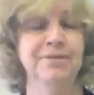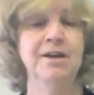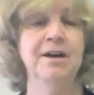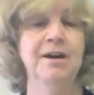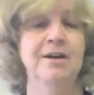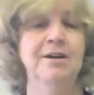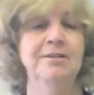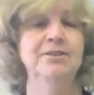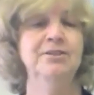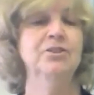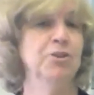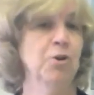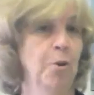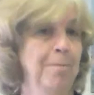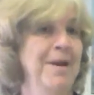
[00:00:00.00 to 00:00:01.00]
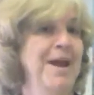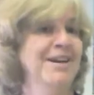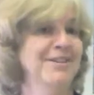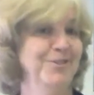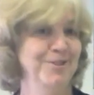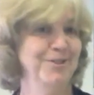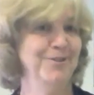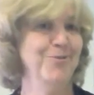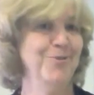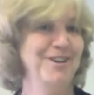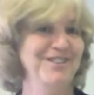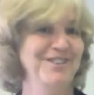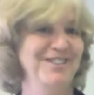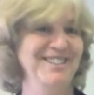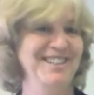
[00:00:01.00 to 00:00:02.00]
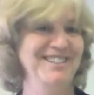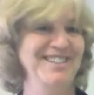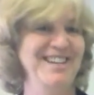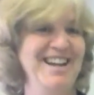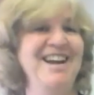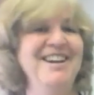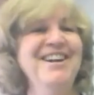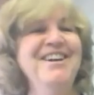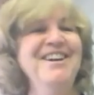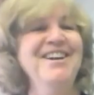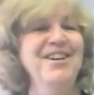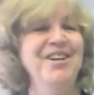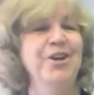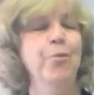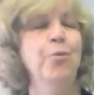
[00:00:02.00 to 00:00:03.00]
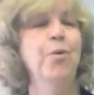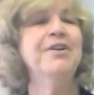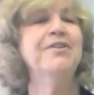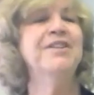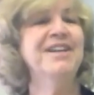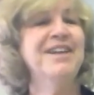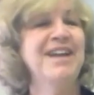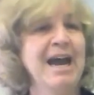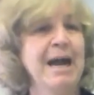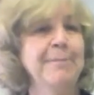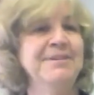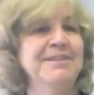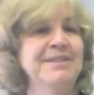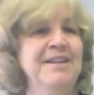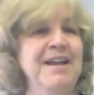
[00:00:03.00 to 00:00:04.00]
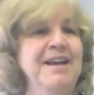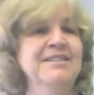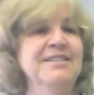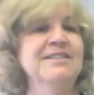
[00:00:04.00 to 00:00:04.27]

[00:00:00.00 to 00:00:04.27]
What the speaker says: to go back to the question that you had, now what are the gaps in that